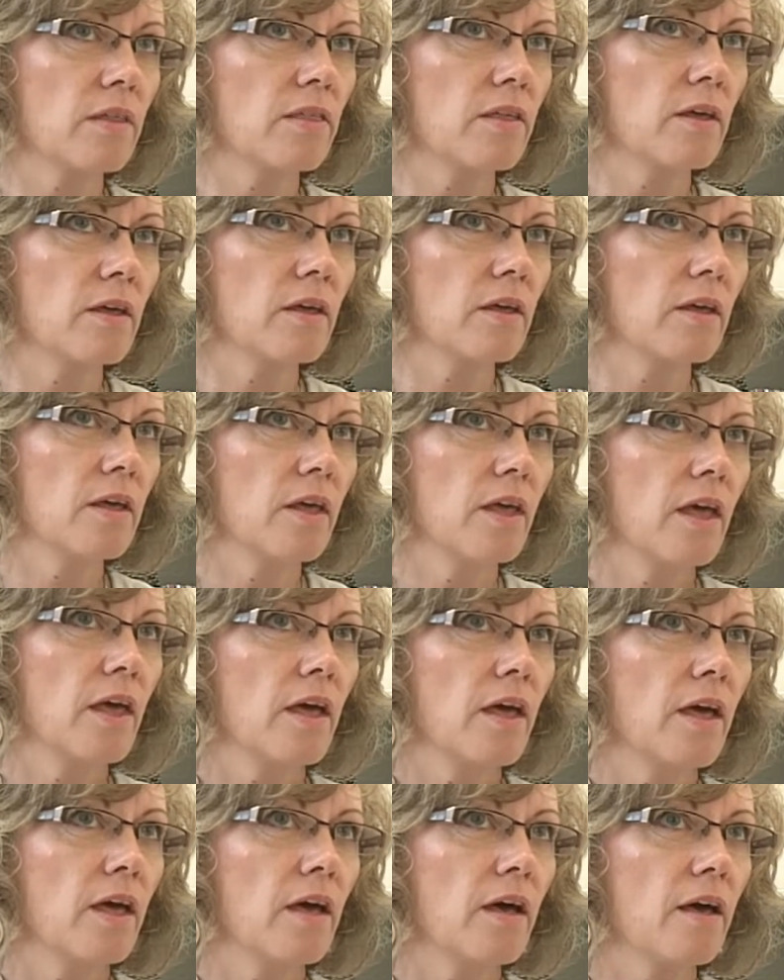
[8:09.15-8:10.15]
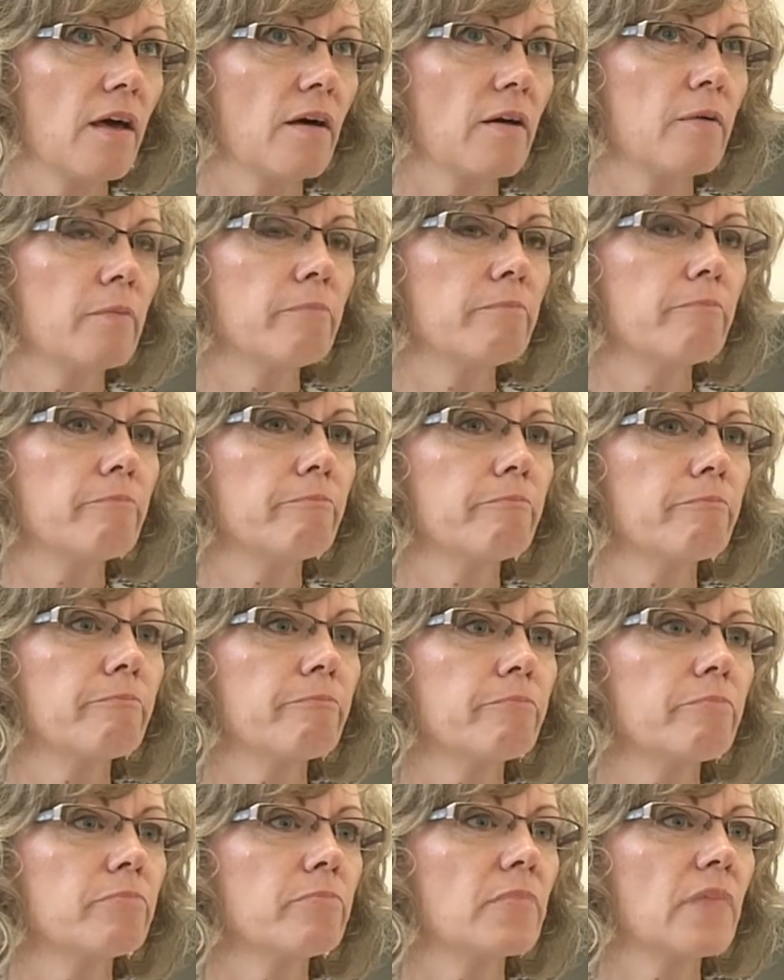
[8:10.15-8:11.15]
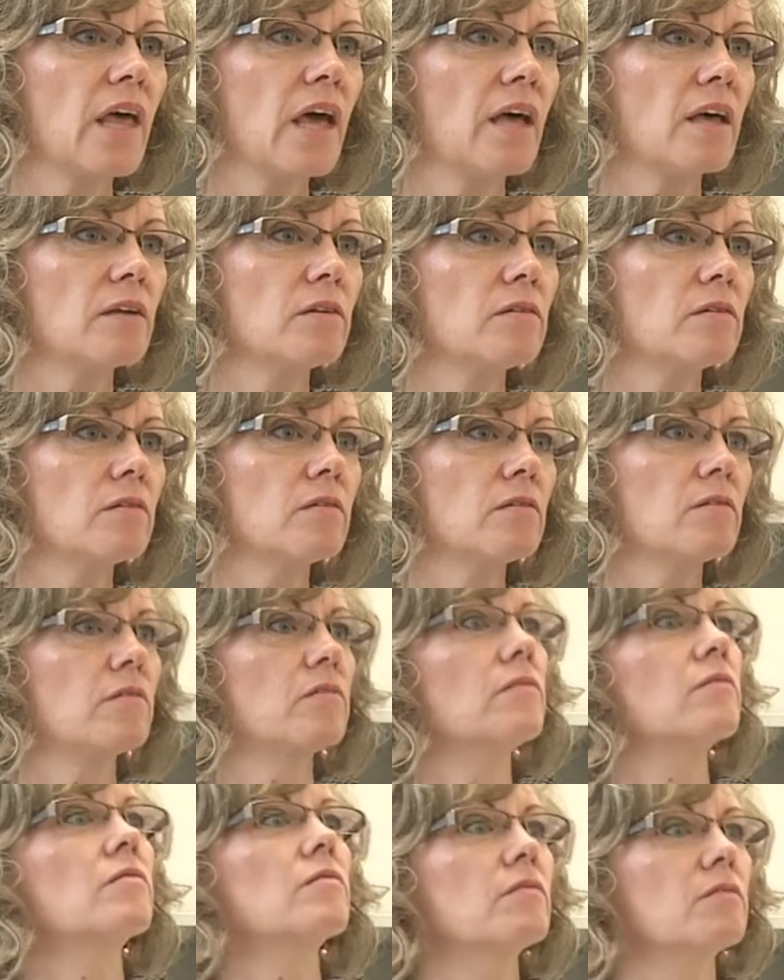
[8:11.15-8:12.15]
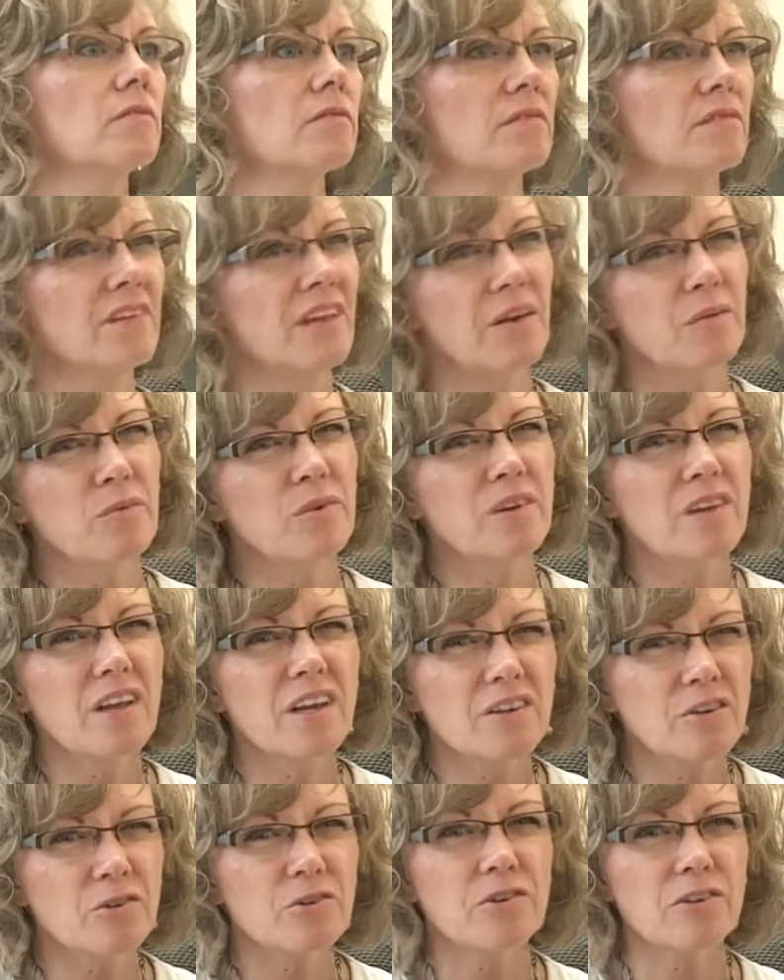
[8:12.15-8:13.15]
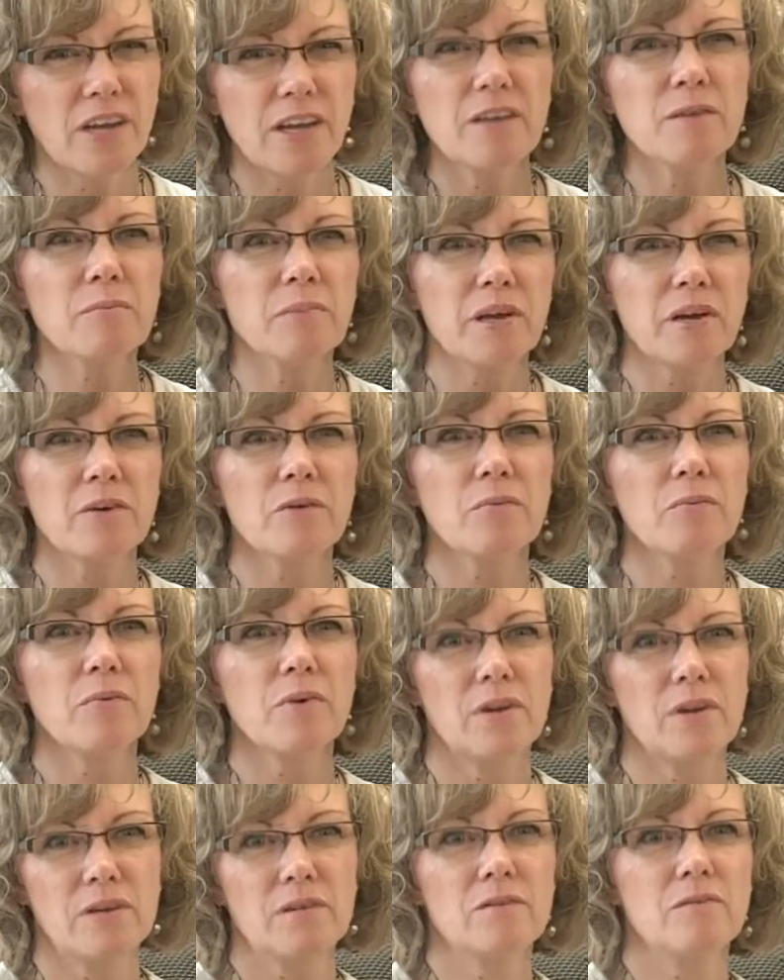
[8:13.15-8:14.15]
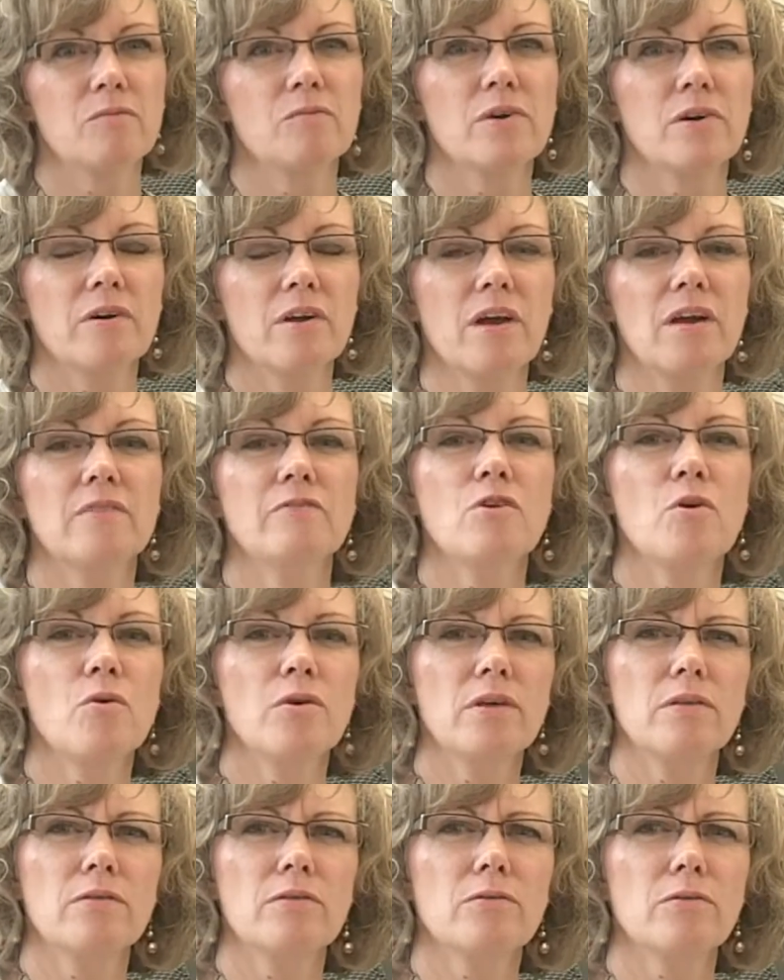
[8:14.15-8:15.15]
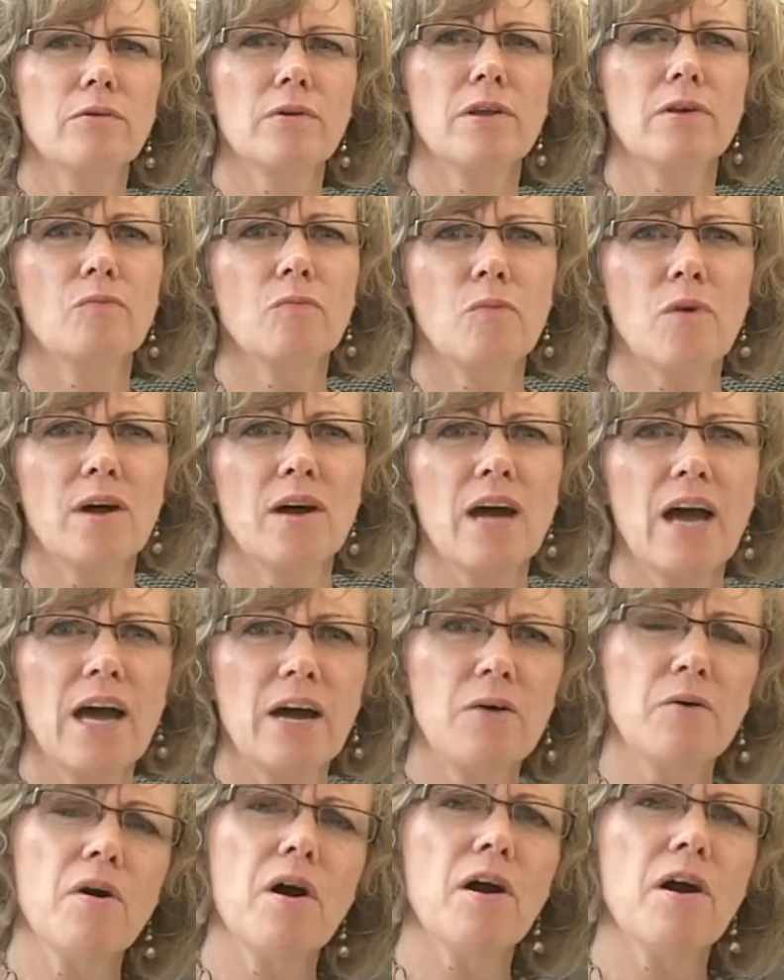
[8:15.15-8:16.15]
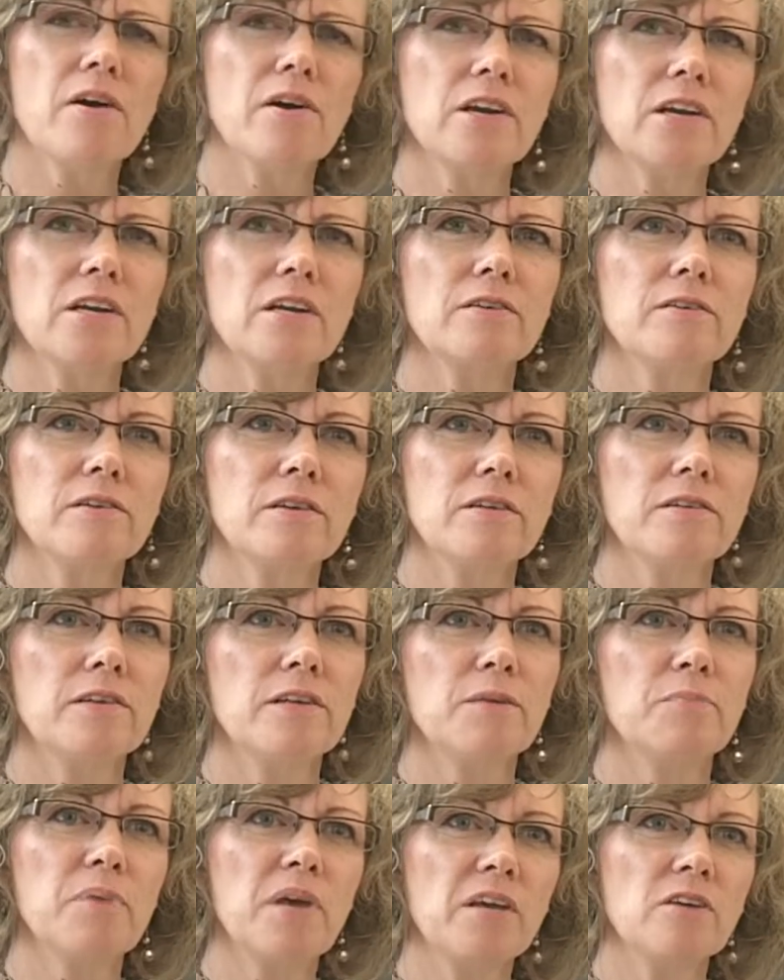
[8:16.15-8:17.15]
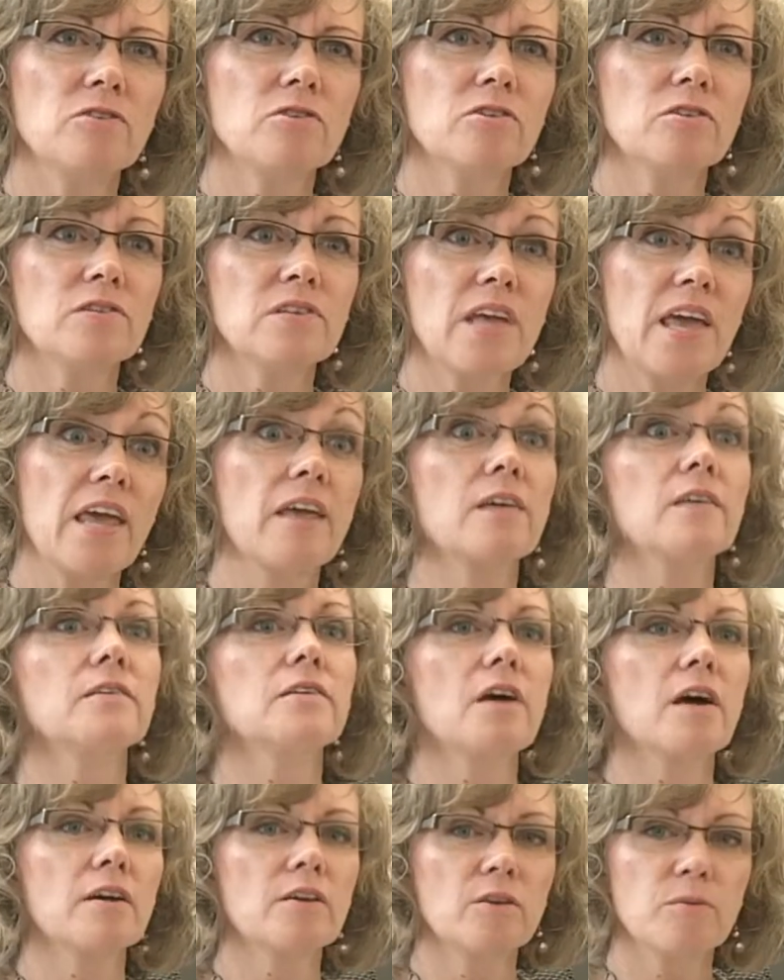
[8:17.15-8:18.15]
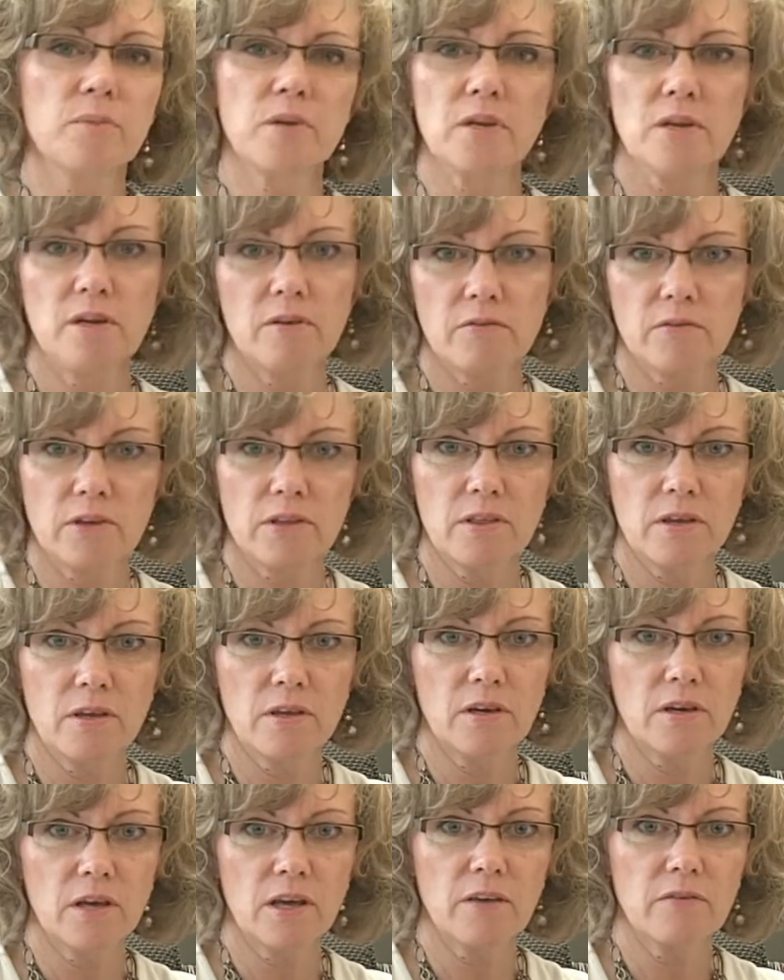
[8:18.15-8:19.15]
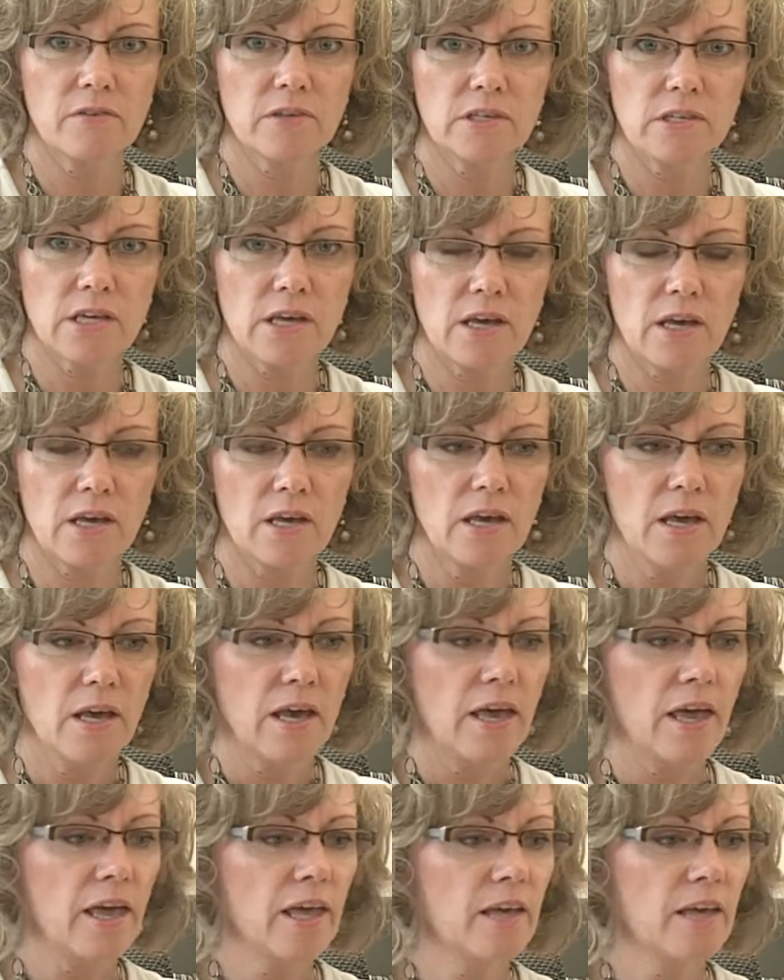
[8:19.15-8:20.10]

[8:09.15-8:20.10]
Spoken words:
I think that they will understand better what we're kind of going through and how hard it is to see patients and document everything in a given day